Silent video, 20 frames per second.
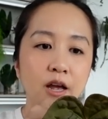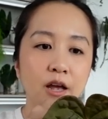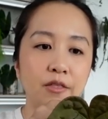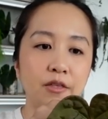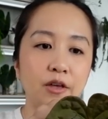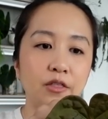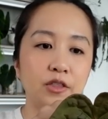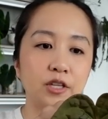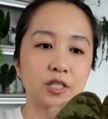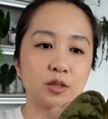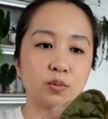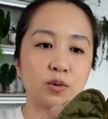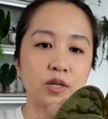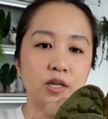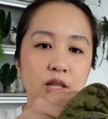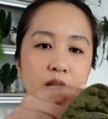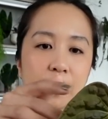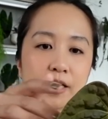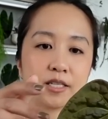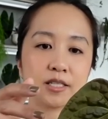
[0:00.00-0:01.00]
that this
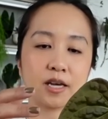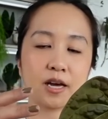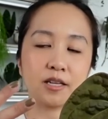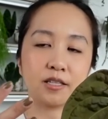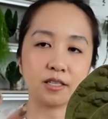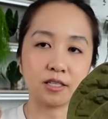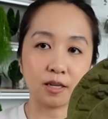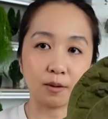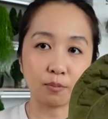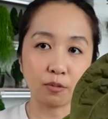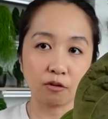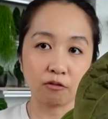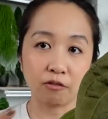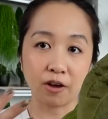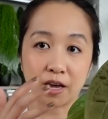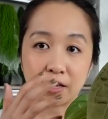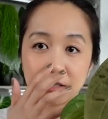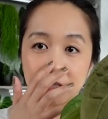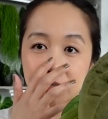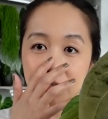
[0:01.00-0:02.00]
one like sizes up the
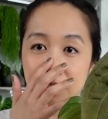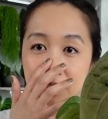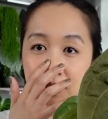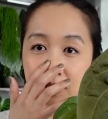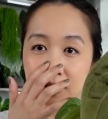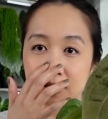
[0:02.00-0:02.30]
fastest.